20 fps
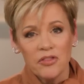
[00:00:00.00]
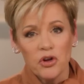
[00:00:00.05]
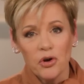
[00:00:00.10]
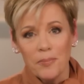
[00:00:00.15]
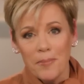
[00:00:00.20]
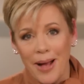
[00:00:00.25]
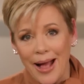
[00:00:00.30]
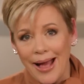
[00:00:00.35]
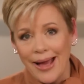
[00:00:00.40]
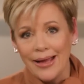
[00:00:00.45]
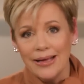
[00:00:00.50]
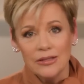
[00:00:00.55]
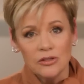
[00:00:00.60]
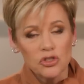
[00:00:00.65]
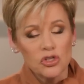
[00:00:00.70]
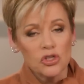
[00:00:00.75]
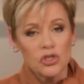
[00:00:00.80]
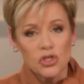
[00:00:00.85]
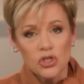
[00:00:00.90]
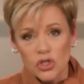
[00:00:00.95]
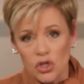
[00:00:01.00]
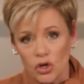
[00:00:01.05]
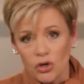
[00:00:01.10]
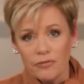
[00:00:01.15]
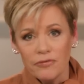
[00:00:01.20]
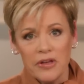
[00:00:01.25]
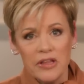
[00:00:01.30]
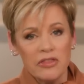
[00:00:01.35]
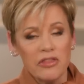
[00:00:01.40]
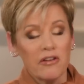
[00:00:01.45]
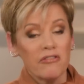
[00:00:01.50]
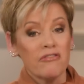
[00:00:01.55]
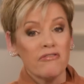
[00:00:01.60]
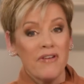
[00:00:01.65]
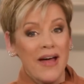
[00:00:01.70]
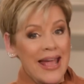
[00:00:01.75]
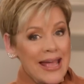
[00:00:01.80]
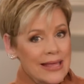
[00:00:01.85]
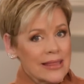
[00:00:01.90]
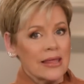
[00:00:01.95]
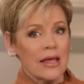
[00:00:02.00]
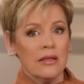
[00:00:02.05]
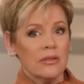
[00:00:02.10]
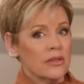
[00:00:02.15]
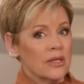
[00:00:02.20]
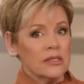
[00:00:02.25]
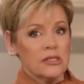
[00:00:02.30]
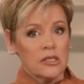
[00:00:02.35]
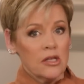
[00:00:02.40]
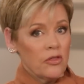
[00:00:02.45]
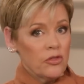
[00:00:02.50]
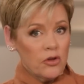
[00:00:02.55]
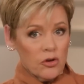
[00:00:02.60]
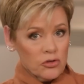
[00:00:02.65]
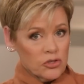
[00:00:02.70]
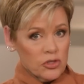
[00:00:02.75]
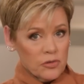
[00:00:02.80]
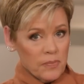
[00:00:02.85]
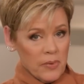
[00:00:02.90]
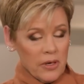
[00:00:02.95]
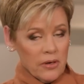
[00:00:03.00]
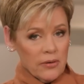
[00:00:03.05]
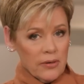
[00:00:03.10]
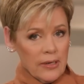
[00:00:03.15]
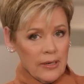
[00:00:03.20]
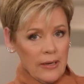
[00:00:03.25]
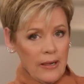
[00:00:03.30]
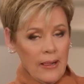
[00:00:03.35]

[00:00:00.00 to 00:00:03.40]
of their minds serving the faith that's in their spirit.